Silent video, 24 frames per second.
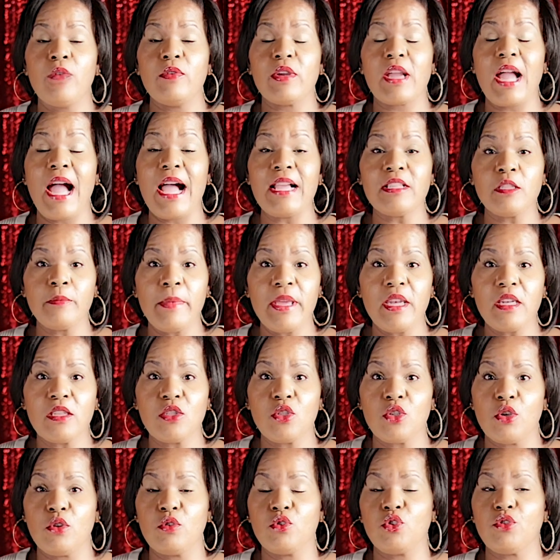Cosmetic
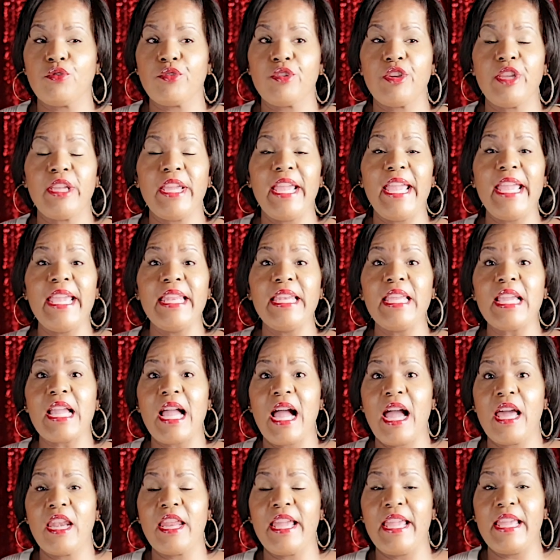surgery, any
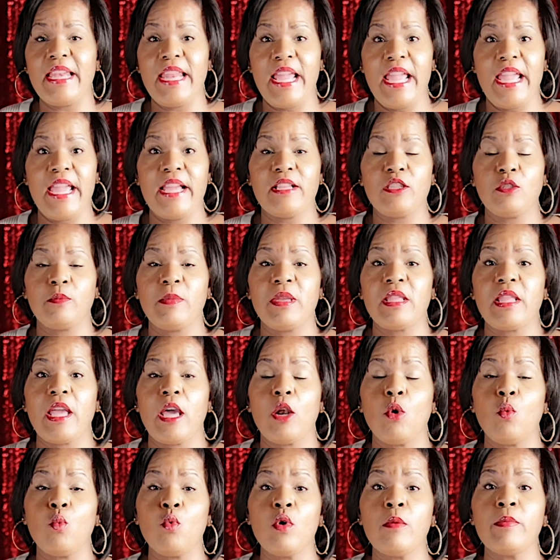kind of enhancement
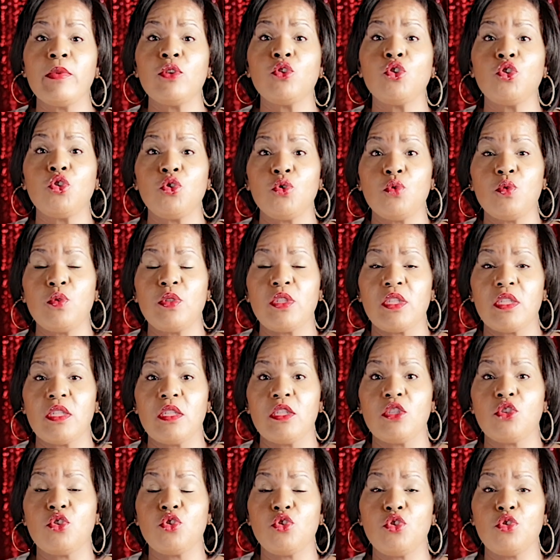that a woman
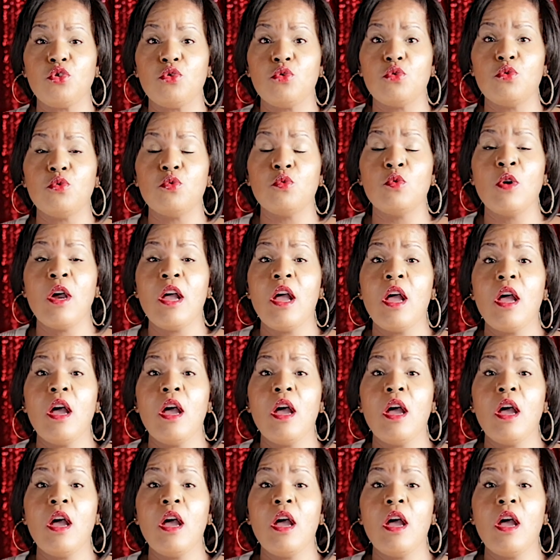chooses to